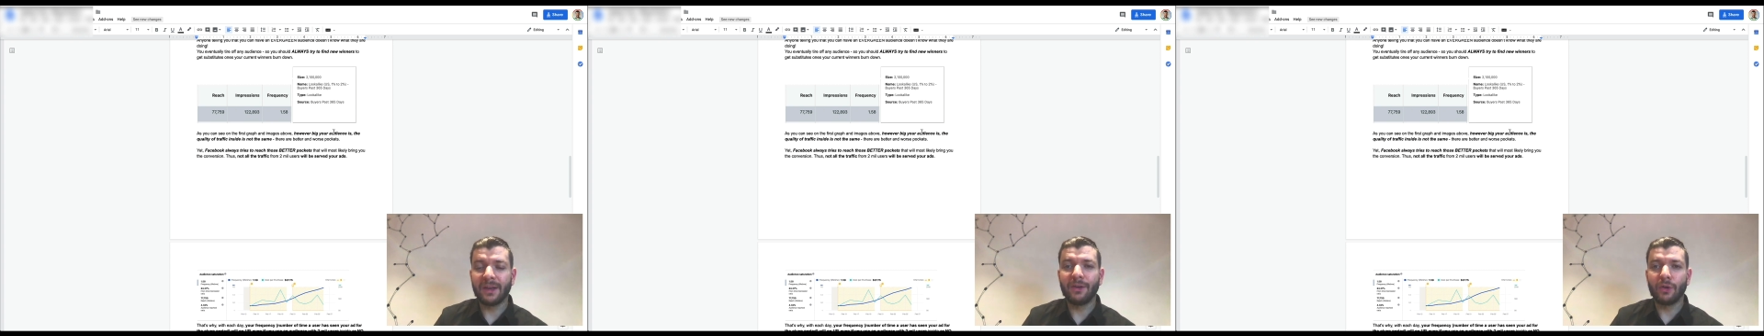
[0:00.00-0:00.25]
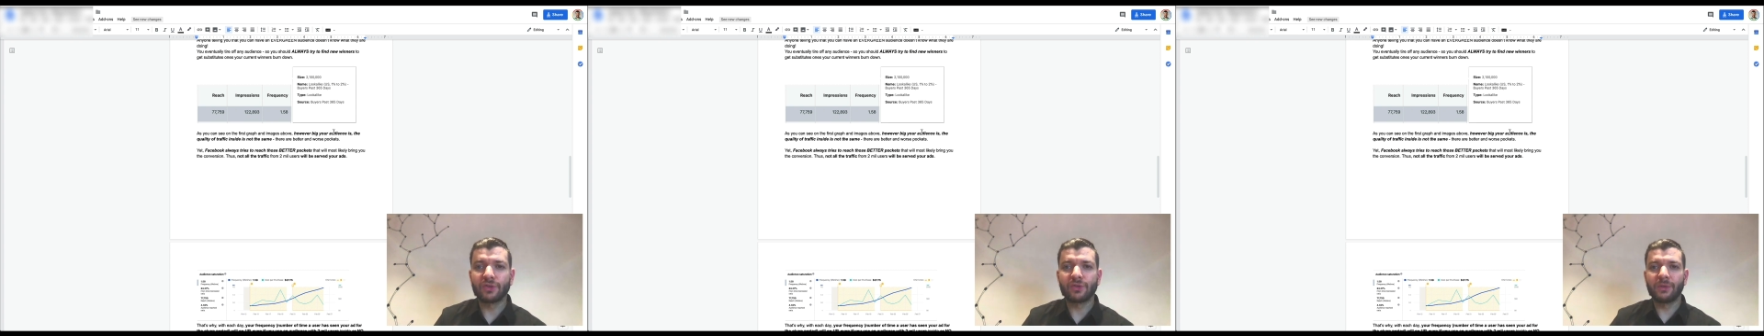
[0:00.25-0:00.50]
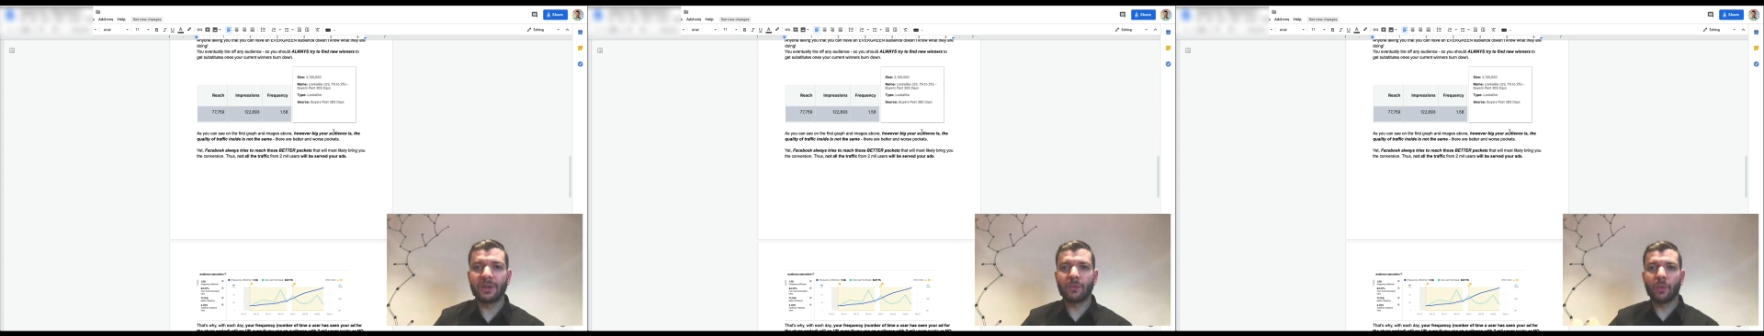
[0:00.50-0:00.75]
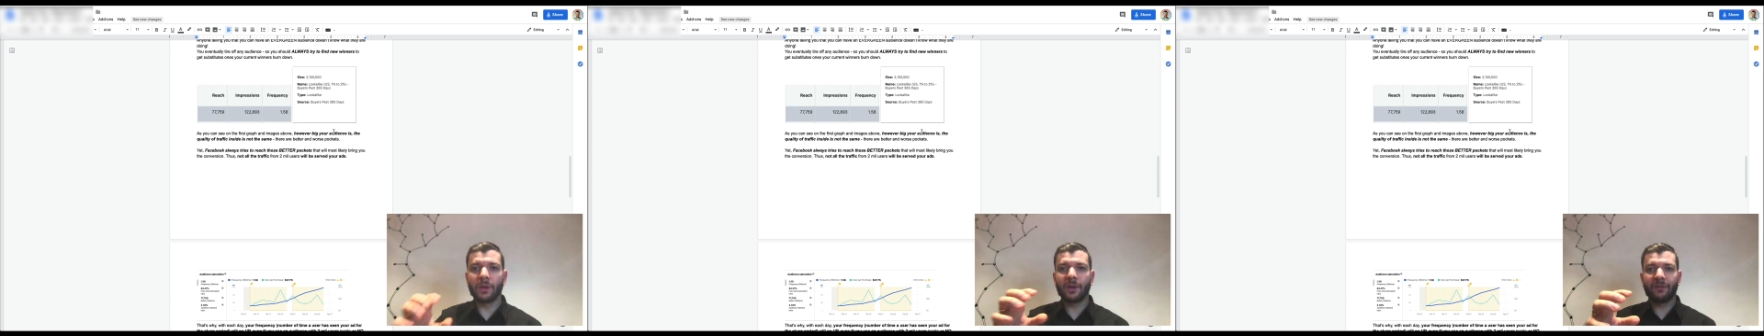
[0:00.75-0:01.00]
And also the
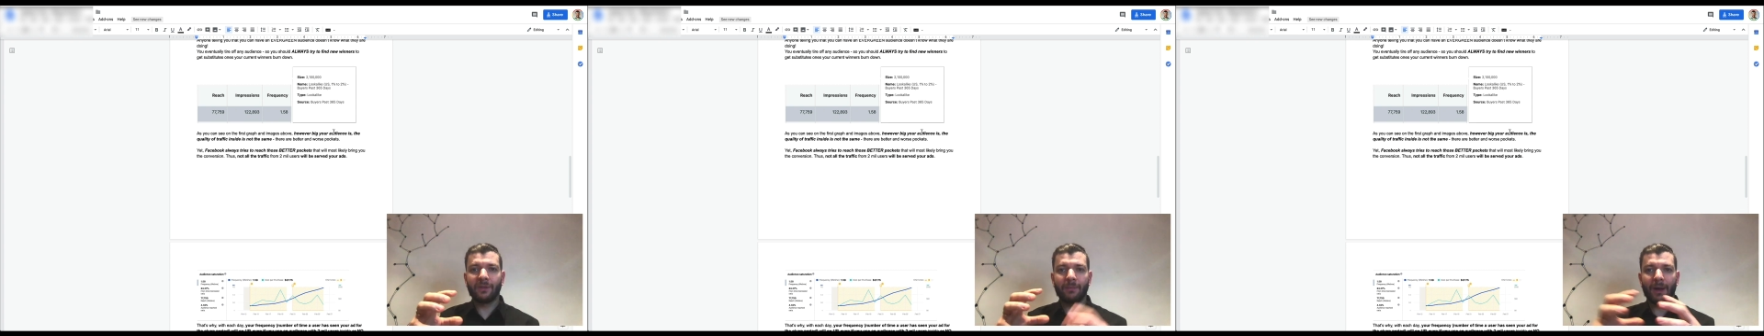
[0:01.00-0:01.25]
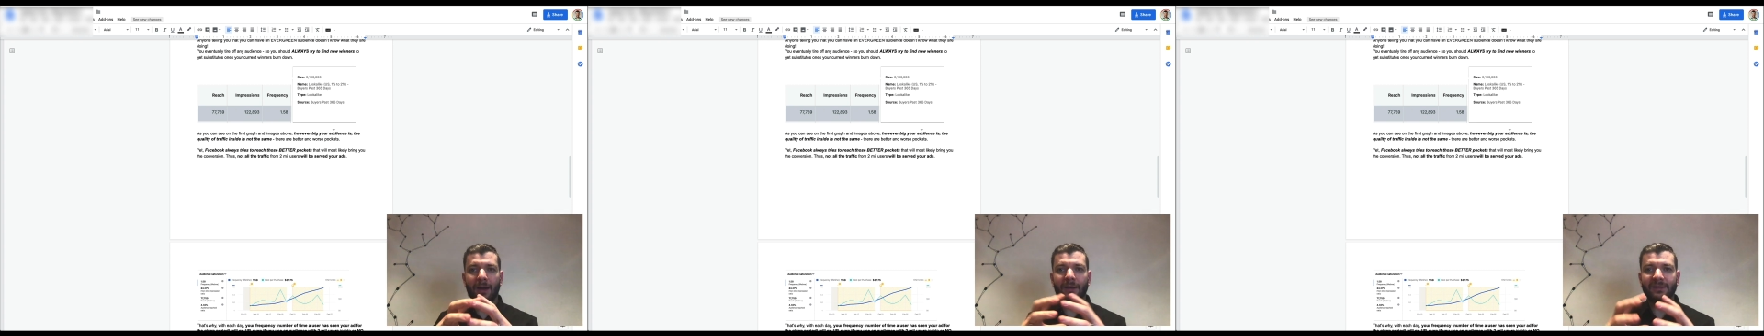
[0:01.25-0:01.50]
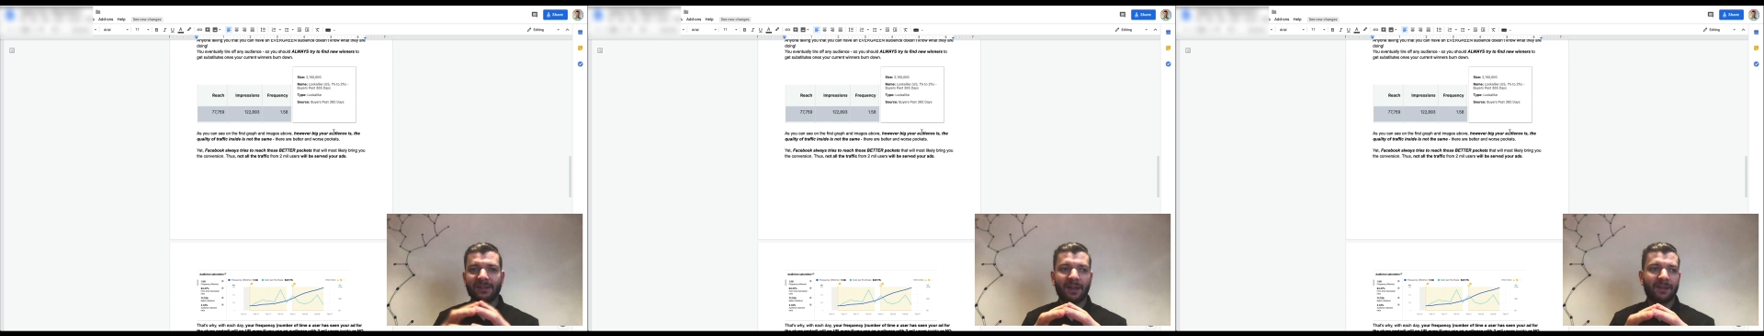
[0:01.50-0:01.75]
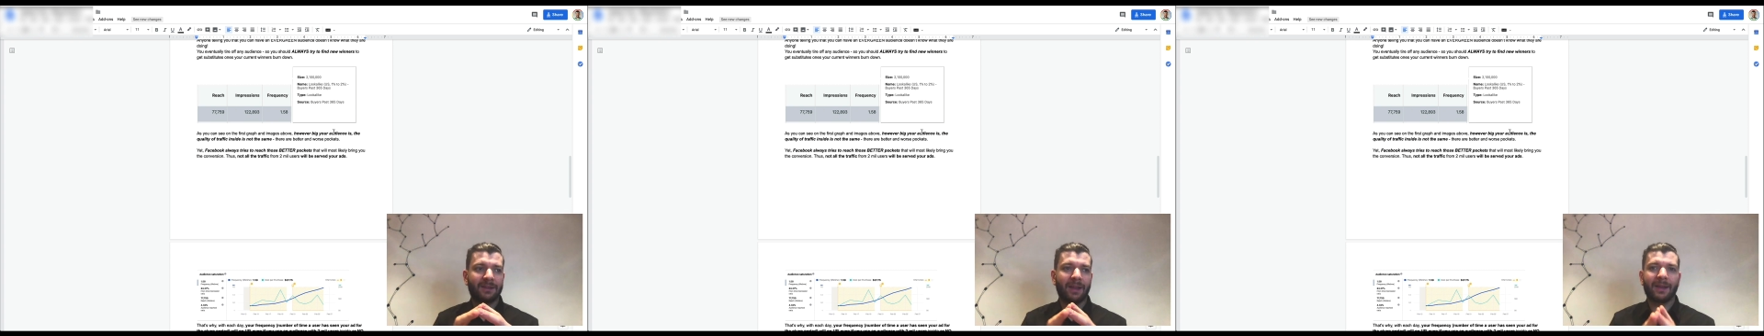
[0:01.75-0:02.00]
quality of the buyer is
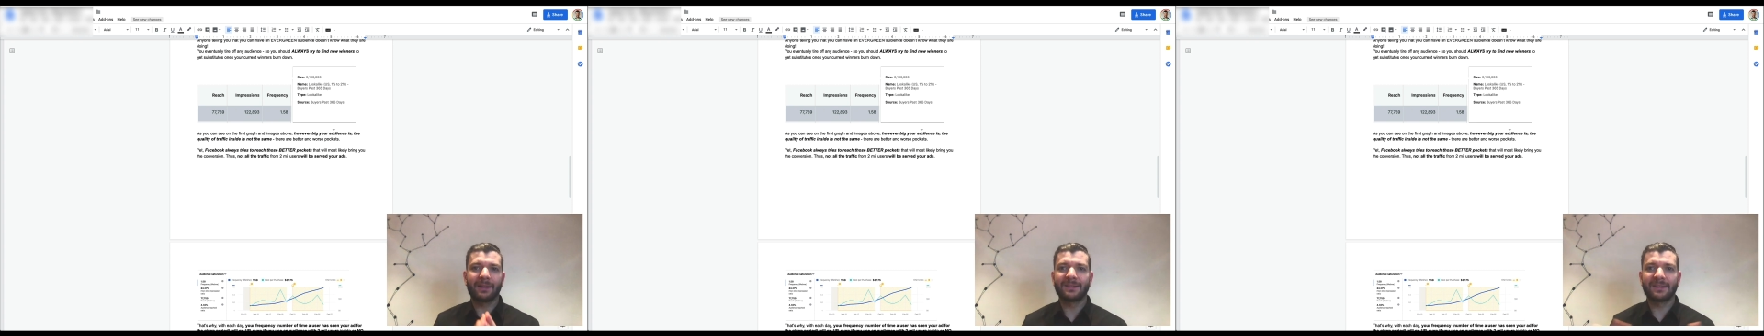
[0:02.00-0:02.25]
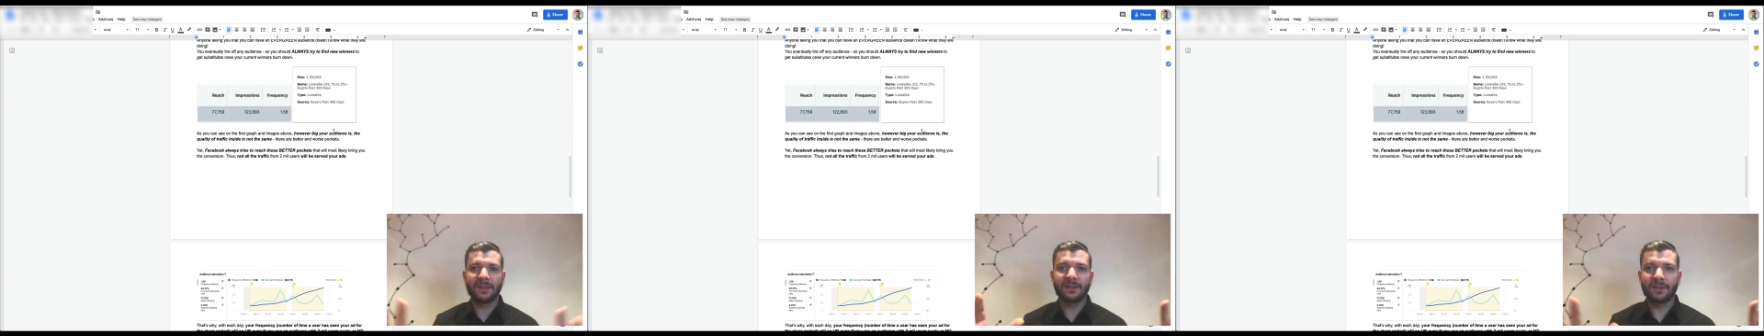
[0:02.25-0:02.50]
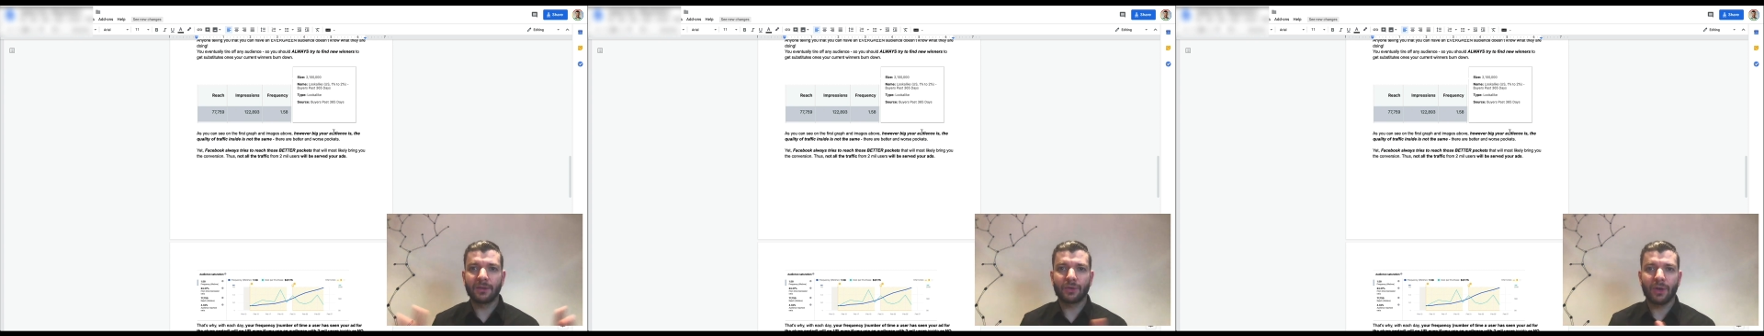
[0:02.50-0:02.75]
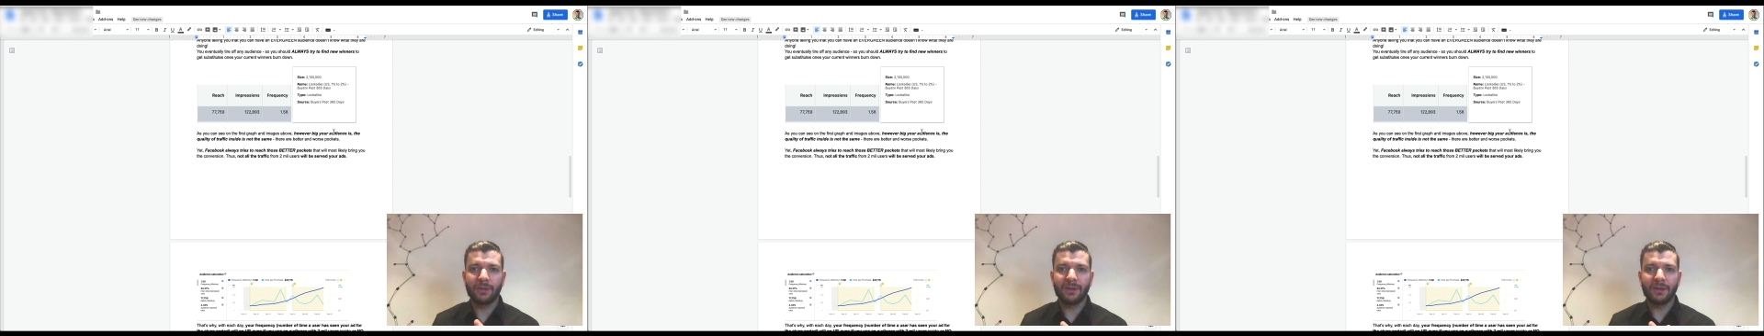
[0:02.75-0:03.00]
not like consistent throughout that